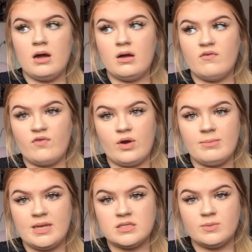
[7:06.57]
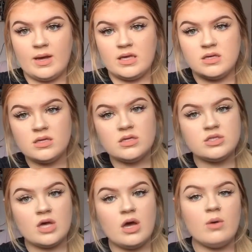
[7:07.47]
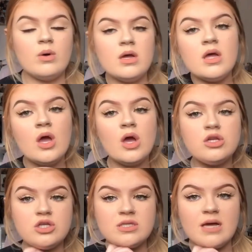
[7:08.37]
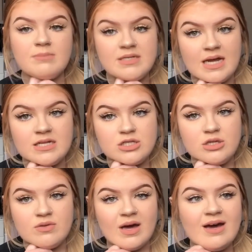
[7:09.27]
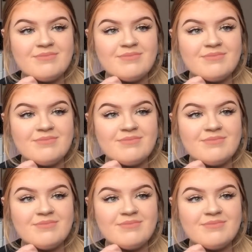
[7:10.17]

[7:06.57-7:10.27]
40 minutes away. So just had my dad to do that.